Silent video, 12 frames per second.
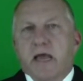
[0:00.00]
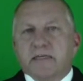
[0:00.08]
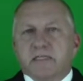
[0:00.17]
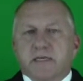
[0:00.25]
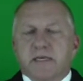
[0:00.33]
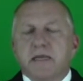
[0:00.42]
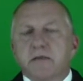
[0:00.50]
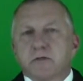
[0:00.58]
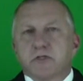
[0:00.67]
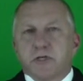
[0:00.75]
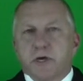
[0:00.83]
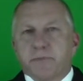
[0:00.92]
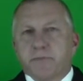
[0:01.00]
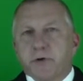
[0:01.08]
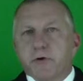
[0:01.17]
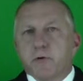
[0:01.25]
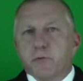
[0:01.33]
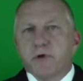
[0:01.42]
As a
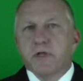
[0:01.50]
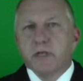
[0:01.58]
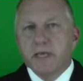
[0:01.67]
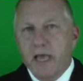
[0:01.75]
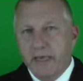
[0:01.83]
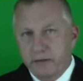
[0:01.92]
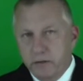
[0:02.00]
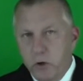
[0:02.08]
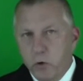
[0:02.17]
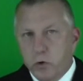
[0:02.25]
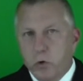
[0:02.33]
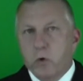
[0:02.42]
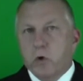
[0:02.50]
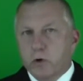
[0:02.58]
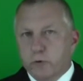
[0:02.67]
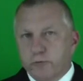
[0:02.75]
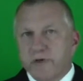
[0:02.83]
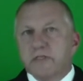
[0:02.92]
dealership, you're really a local
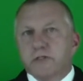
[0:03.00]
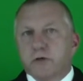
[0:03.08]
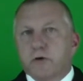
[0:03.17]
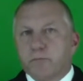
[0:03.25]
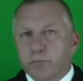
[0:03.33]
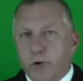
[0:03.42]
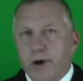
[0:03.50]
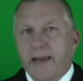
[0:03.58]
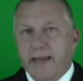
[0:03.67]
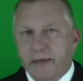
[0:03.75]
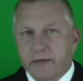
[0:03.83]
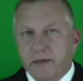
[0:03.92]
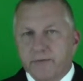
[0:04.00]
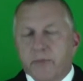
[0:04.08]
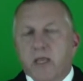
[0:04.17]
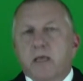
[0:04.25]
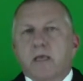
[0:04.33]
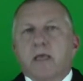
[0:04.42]
or regional brand.
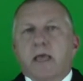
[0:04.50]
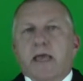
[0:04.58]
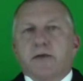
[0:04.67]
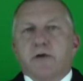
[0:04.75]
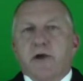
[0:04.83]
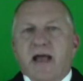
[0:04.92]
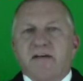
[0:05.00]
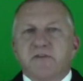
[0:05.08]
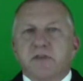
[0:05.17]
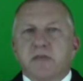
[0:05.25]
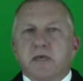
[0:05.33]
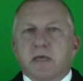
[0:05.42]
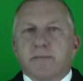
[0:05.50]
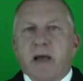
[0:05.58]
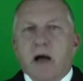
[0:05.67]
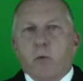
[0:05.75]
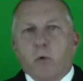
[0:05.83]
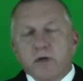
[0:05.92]
And you have to think
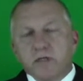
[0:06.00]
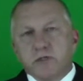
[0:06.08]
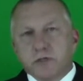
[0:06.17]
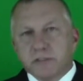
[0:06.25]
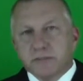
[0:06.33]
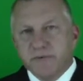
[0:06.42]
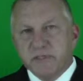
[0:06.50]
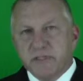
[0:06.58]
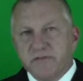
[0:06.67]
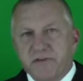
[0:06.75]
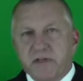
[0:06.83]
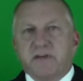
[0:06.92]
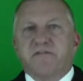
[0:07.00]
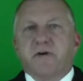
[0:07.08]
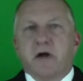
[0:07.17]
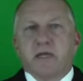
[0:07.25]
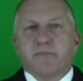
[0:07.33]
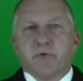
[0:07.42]
about what is your specific
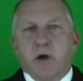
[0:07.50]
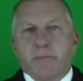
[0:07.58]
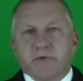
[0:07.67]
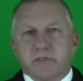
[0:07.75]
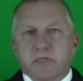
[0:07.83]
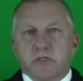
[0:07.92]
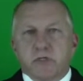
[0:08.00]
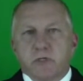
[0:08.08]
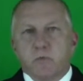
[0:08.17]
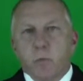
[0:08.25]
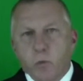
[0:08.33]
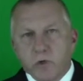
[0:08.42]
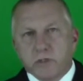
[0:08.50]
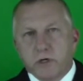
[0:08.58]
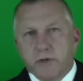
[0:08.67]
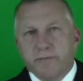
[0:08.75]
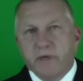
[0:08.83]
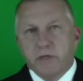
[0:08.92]
defining proposition, what's
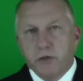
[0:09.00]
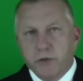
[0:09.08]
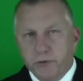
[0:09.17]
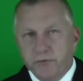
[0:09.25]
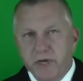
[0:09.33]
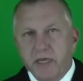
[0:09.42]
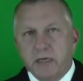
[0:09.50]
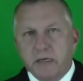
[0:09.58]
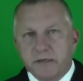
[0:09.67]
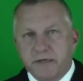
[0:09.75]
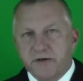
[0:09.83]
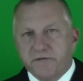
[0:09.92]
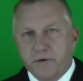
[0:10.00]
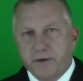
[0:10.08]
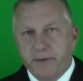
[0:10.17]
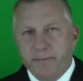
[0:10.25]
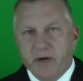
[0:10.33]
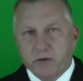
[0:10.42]
going to make you unique,
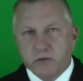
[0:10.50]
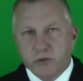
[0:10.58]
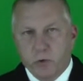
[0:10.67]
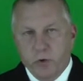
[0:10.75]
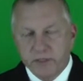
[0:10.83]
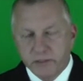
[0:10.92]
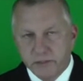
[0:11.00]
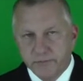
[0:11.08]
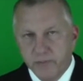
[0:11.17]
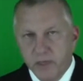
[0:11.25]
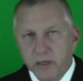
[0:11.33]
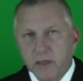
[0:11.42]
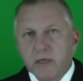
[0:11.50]
different, and a better choice.